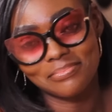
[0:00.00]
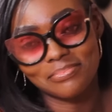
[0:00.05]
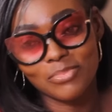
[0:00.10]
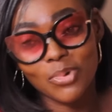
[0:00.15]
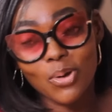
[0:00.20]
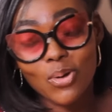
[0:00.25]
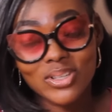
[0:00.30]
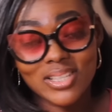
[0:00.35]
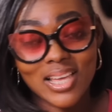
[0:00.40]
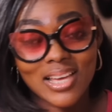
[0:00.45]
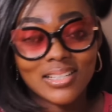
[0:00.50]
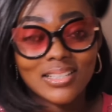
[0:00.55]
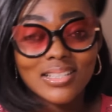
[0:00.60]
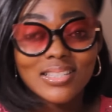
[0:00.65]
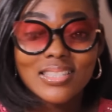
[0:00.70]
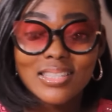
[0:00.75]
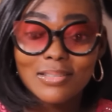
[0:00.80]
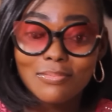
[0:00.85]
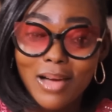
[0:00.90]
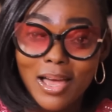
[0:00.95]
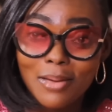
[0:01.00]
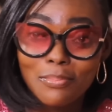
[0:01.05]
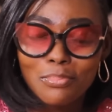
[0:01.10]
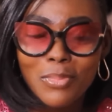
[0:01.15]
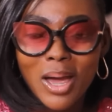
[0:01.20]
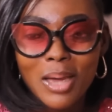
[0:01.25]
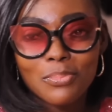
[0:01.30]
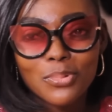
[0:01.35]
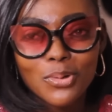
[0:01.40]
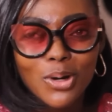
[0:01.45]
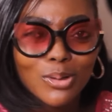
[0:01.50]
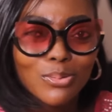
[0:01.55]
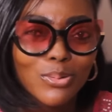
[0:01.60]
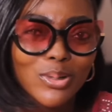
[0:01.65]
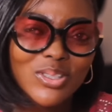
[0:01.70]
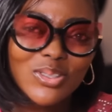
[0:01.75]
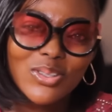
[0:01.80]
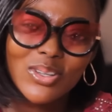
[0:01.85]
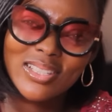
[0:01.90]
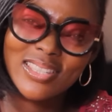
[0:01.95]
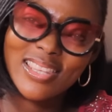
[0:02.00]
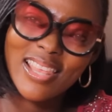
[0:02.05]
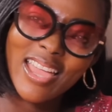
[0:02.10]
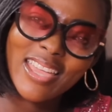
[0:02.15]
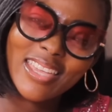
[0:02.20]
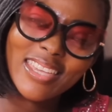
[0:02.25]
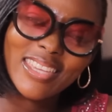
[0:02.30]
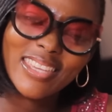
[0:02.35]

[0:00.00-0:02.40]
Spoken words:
because I didn't see my period was just like,